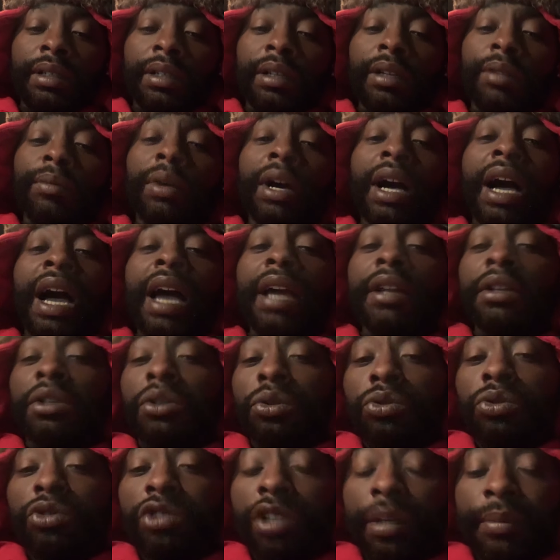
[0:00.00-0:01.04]
but I
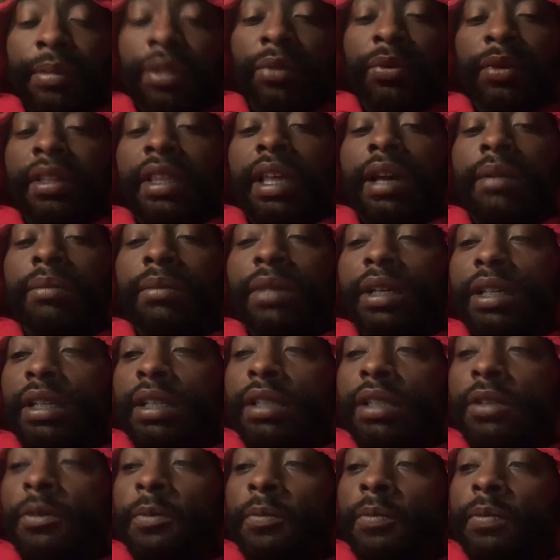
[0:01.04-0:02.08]
do something with that
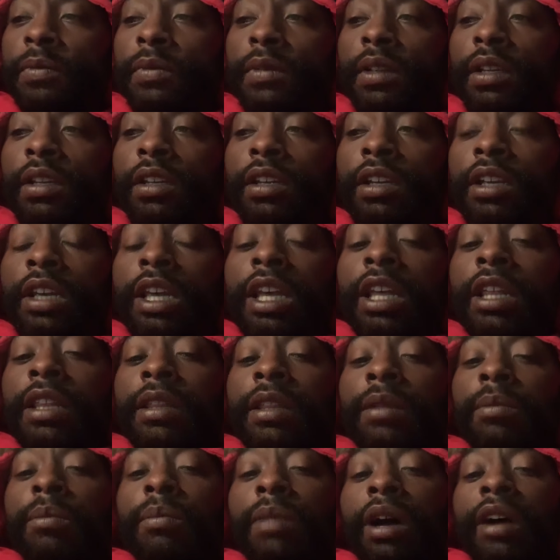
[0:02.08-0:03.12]
money.
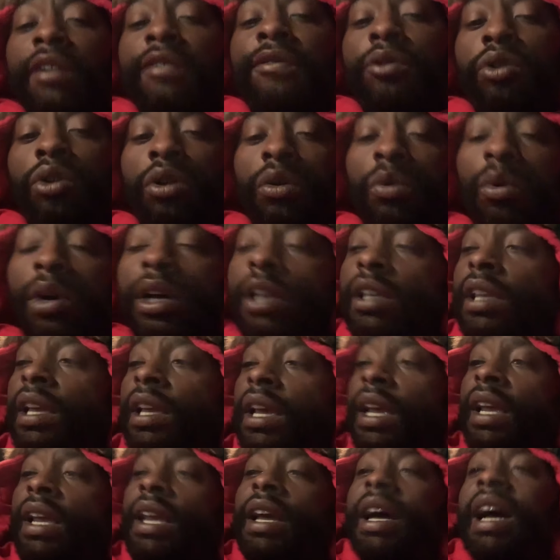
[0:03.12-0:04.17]
My
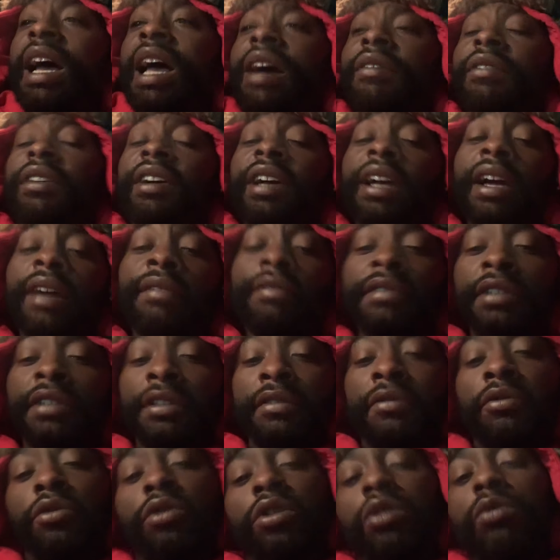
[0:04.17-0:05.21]
401k, I have a hefty
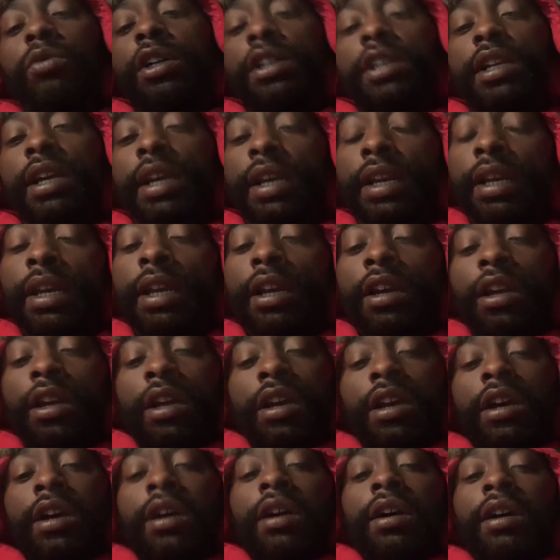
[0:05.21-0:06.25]
401k.
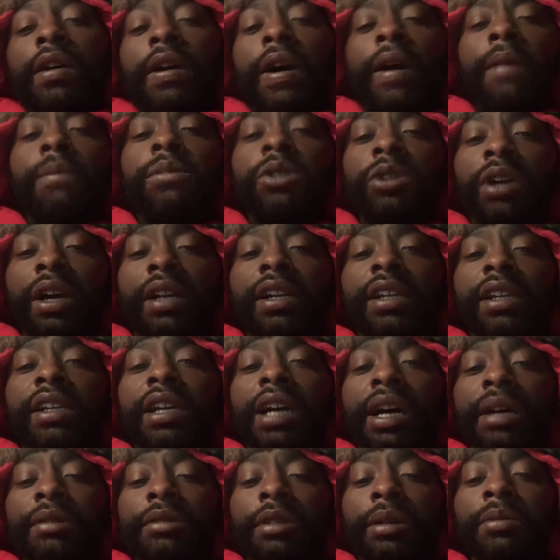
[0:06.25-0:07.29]
I'm trying to,
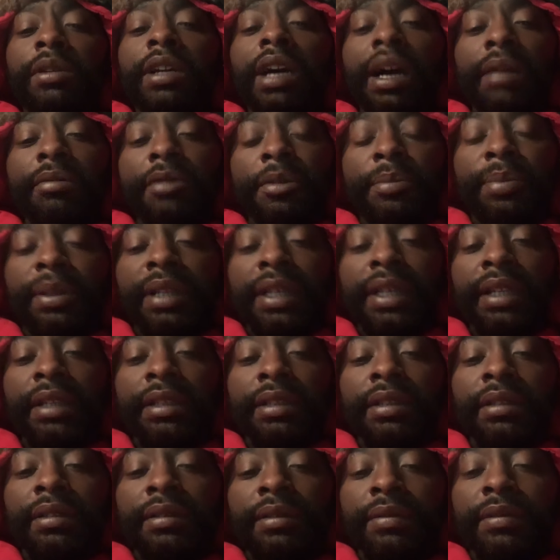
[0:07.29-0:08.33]
cont I'm
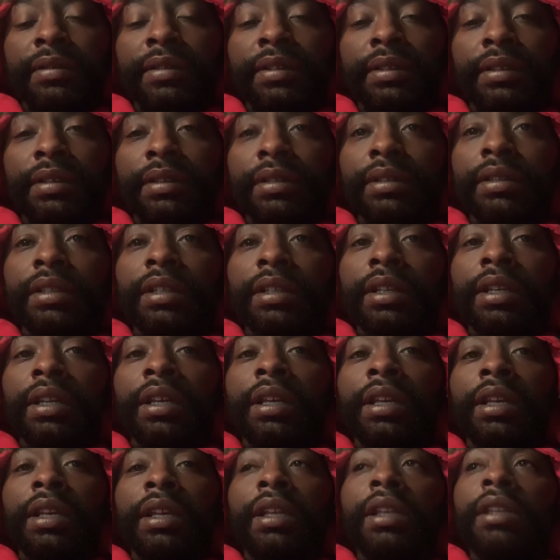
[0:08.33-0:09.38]
contemplating
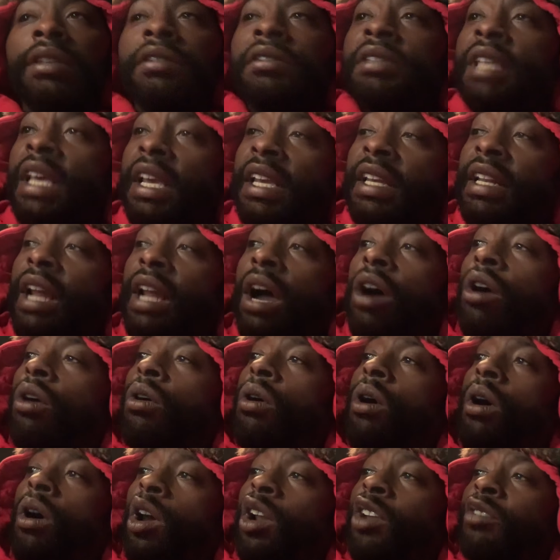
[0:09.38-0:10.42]
taking out
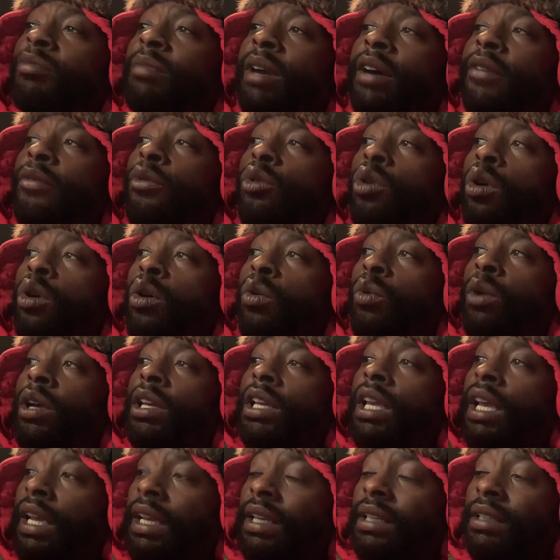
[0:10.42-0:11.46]
all of my
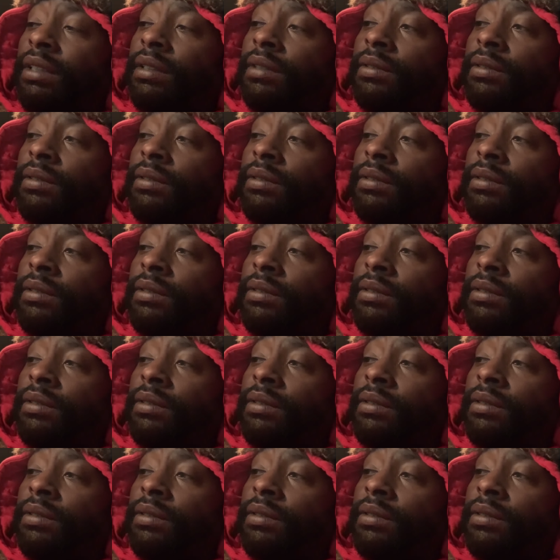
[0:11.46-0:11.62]
401k.